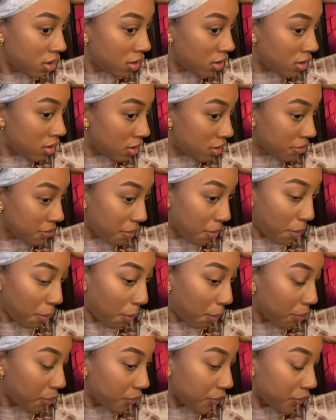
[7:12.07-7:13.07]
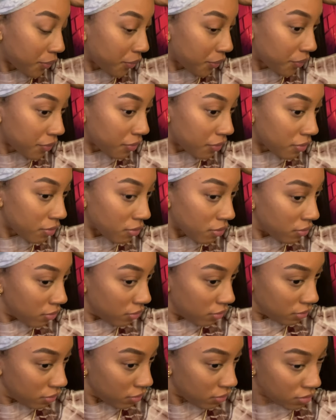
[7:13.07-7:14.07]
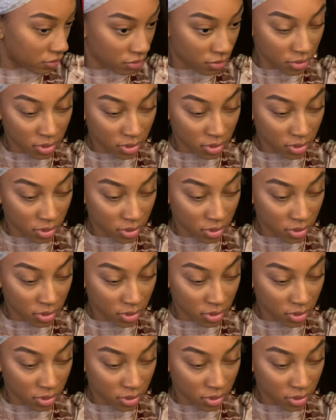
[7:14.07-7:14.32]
Nothing is said.